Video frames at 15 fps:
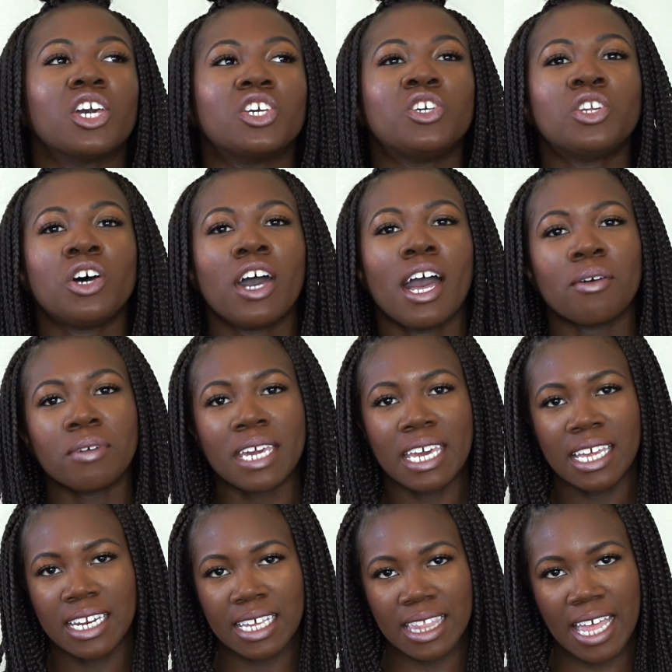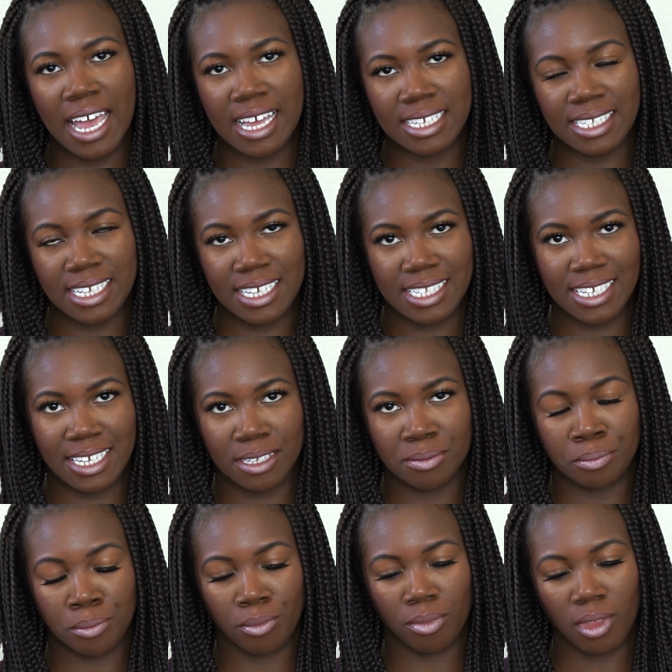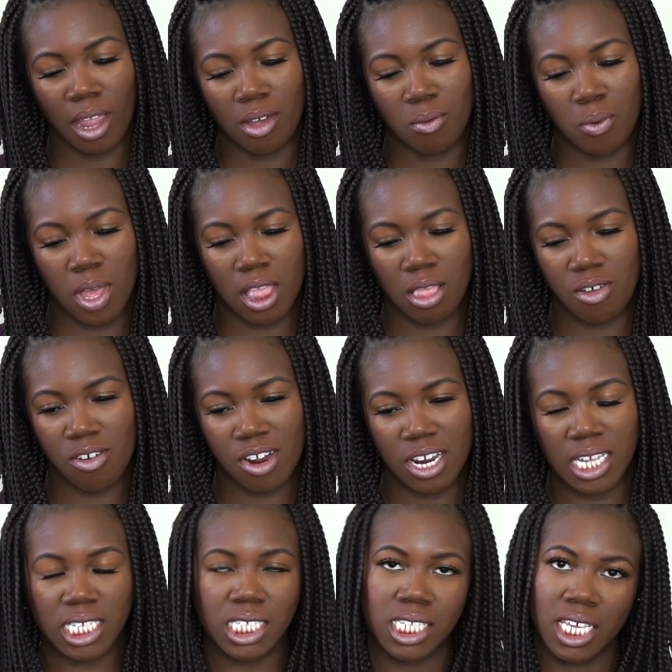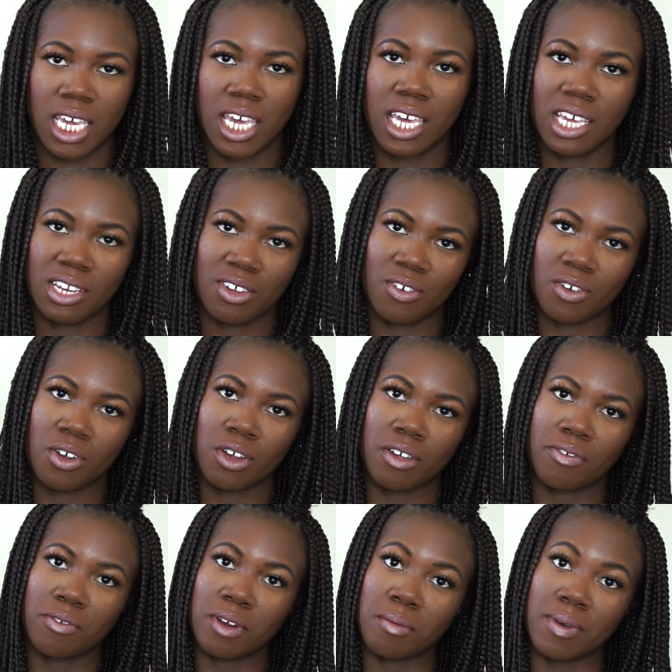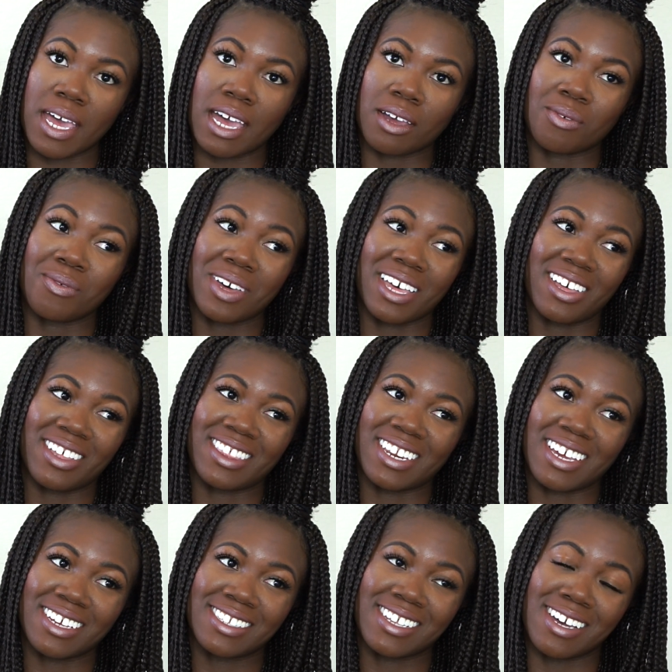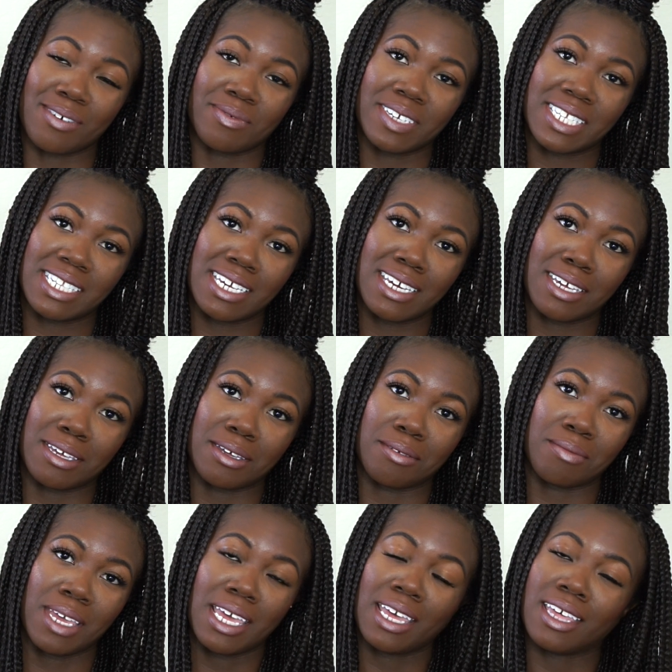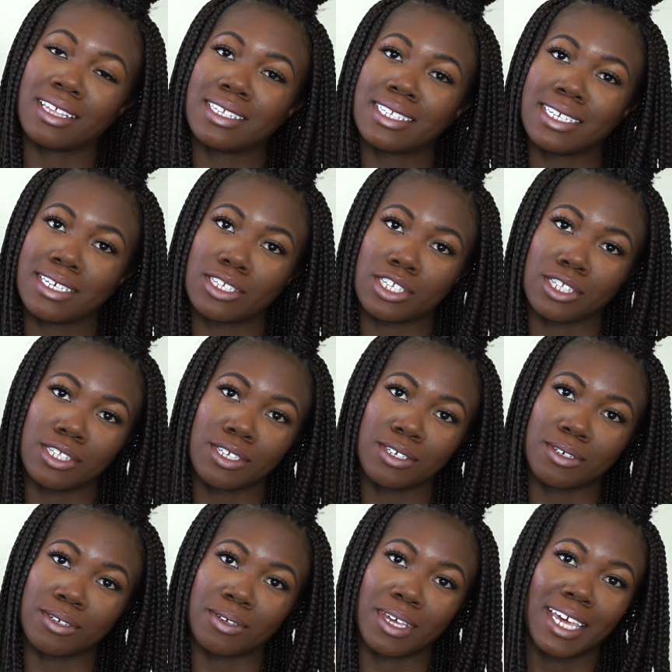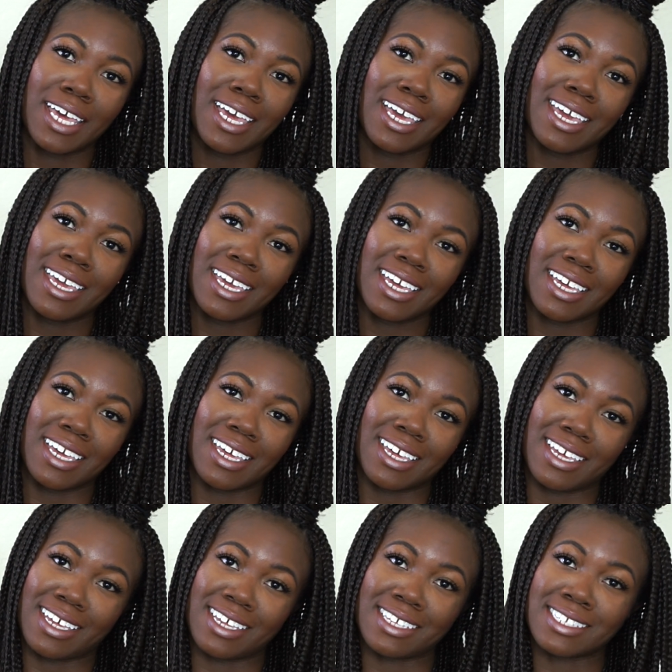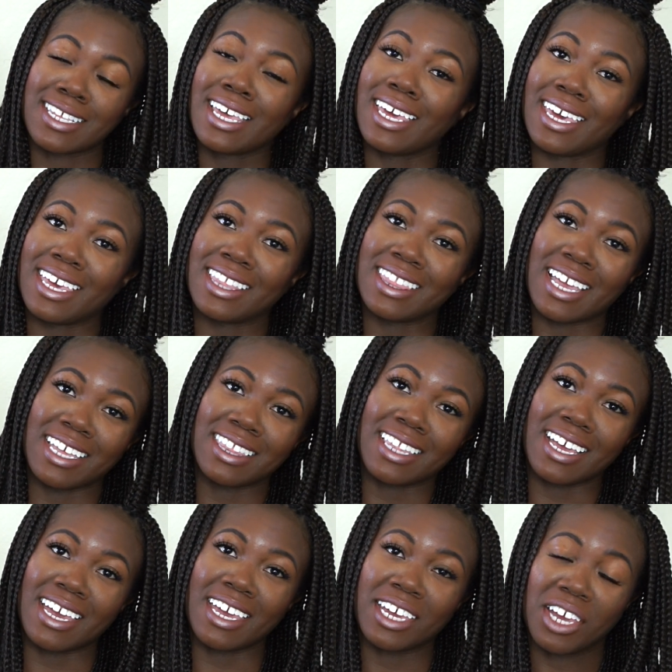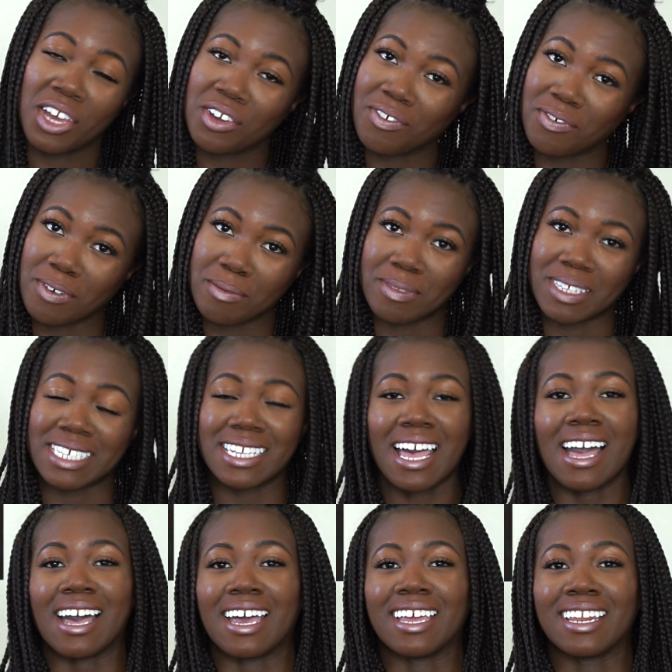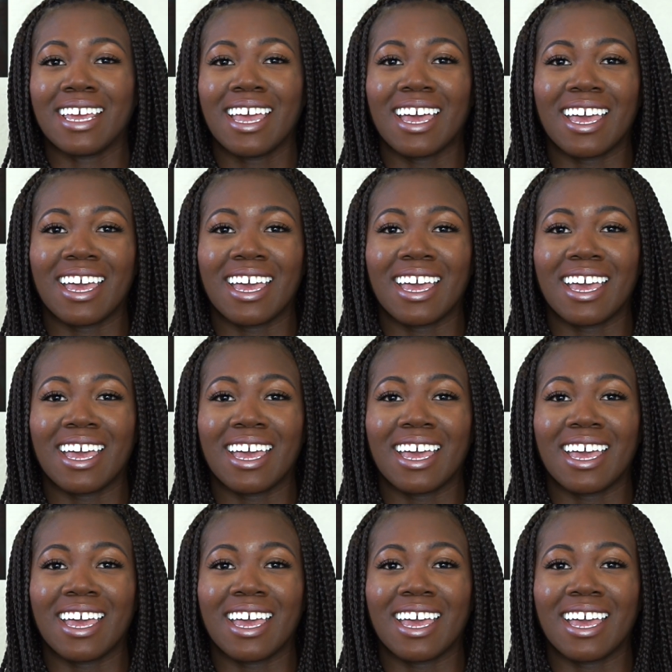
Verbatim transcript: You know how we ended last season with Lawrence hitting old girl from the back? Well, the next time we see him in season two, he is in that thing from the side.